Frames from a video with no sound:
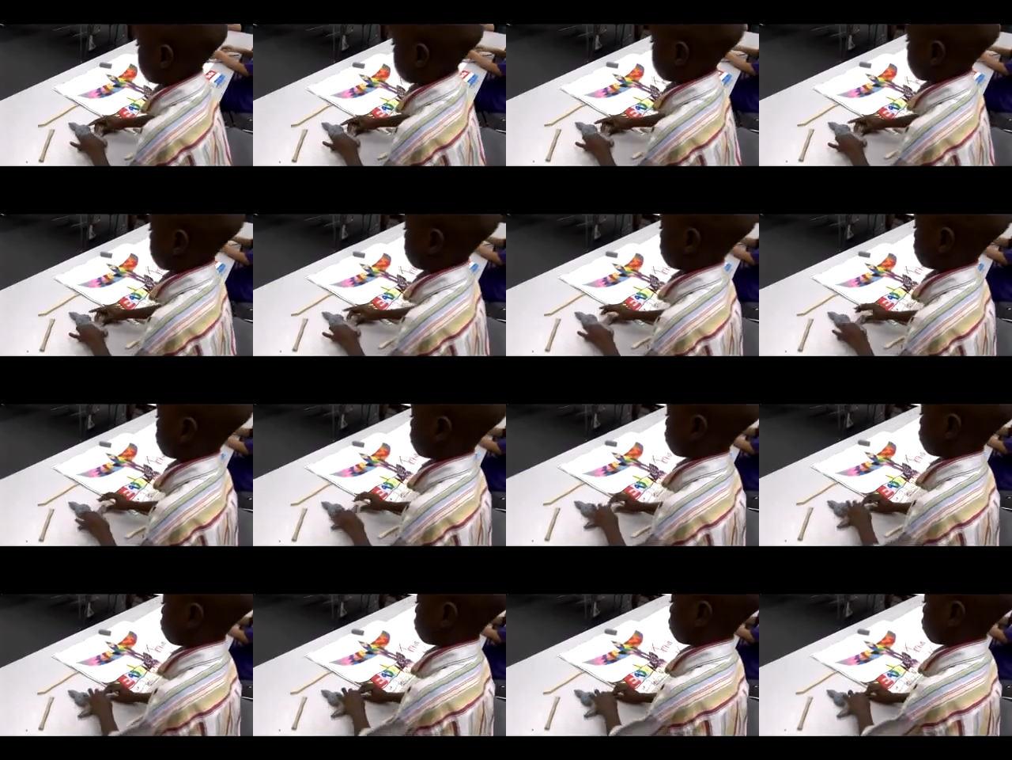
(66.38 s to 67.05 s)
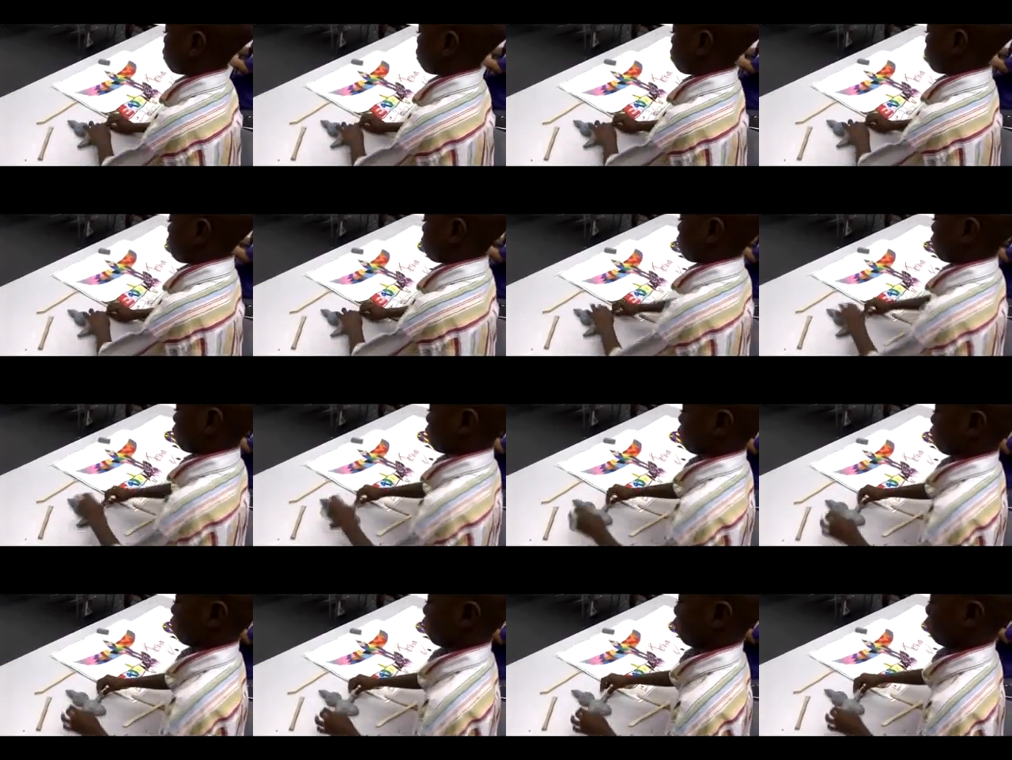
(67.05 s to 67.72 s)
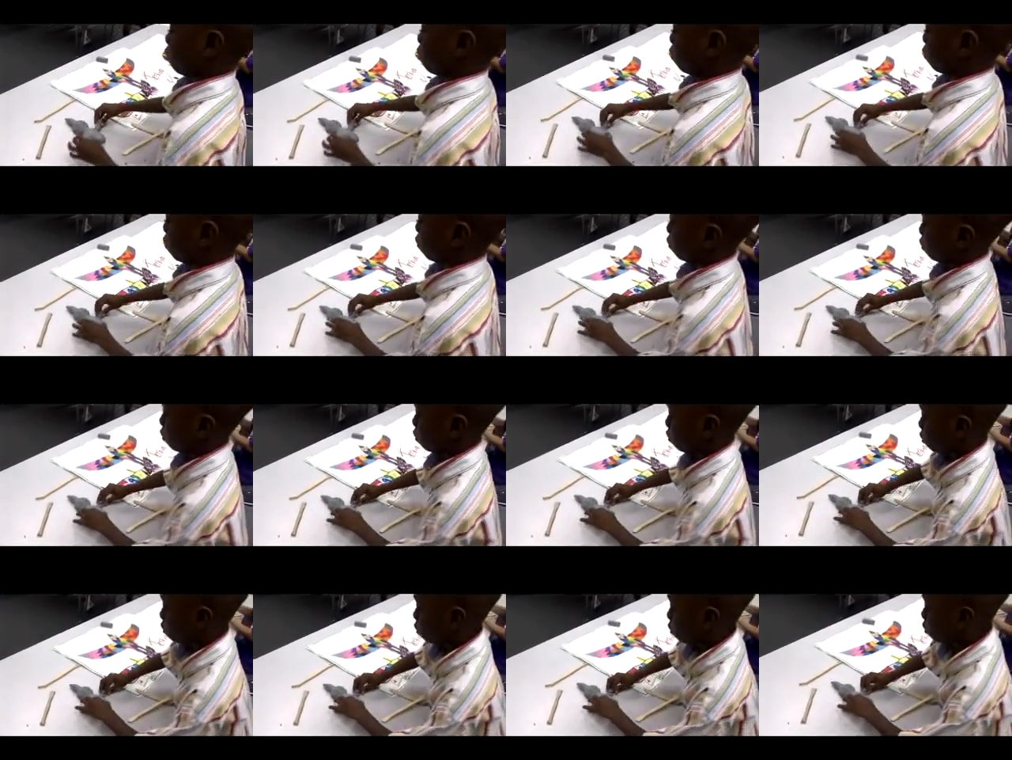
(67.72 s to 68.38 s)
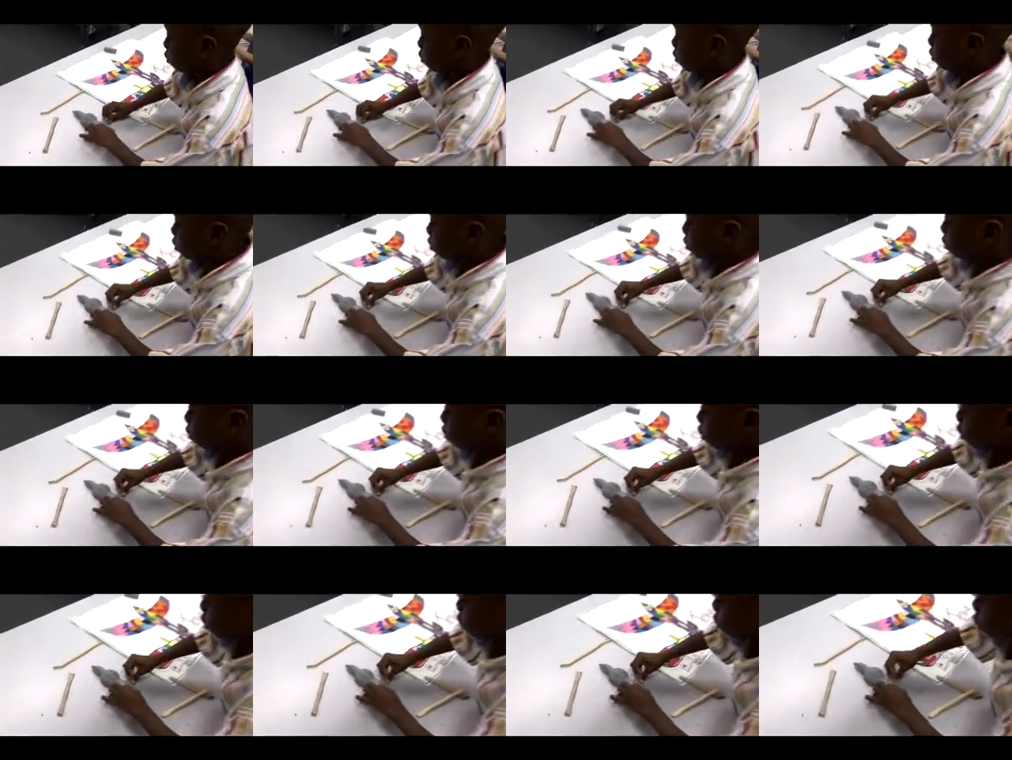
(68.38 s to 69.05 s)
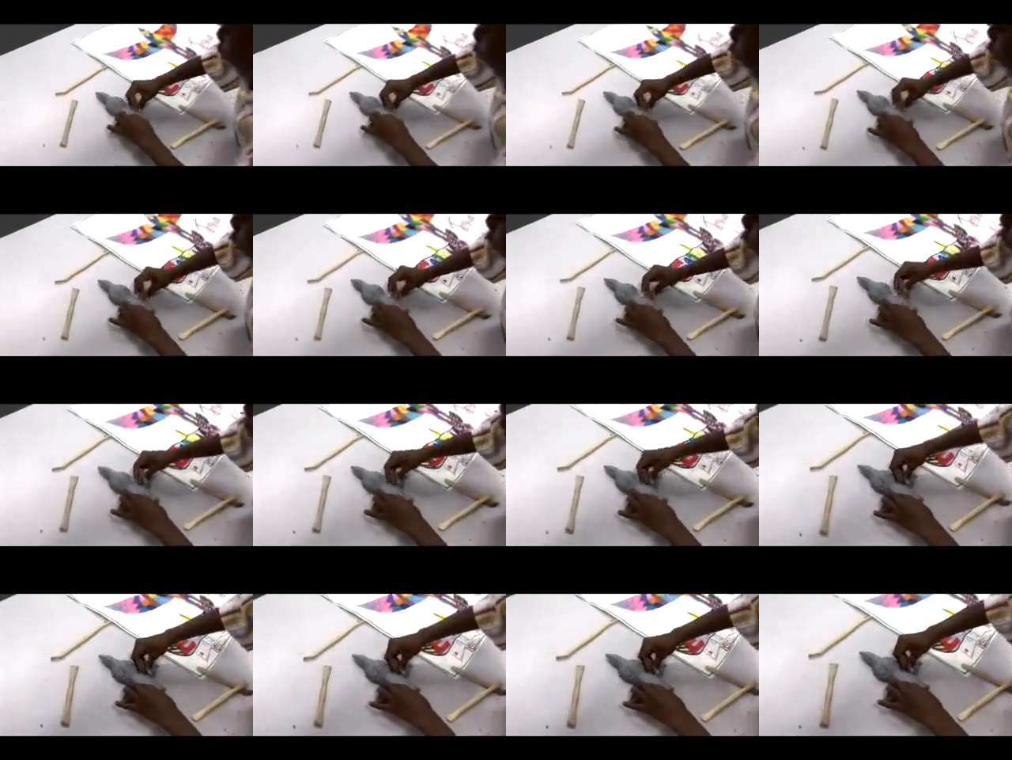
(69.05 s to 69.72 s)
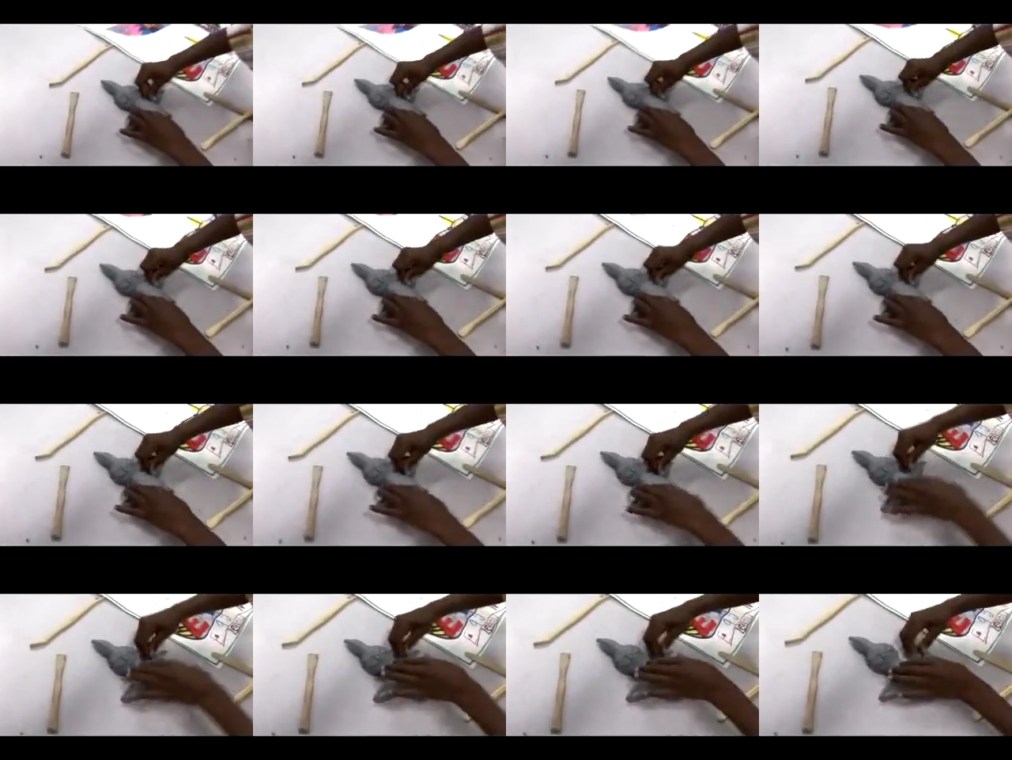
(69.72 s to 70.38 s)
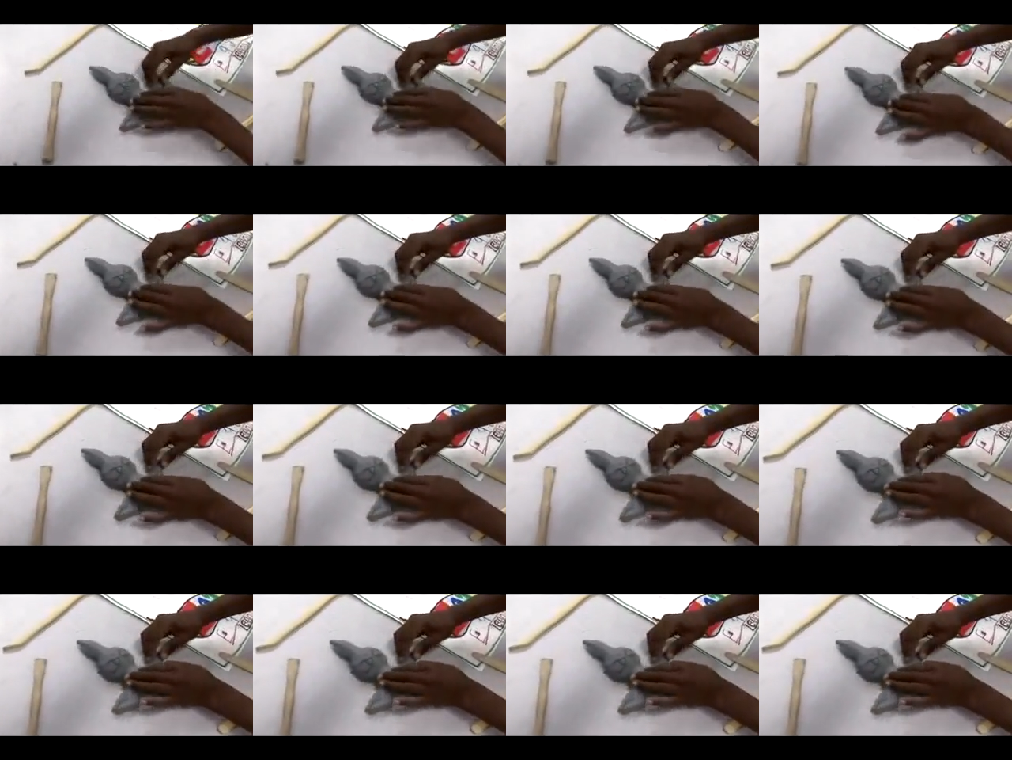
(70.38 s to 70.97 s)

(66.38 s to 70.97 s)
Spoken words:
(no speaker visible)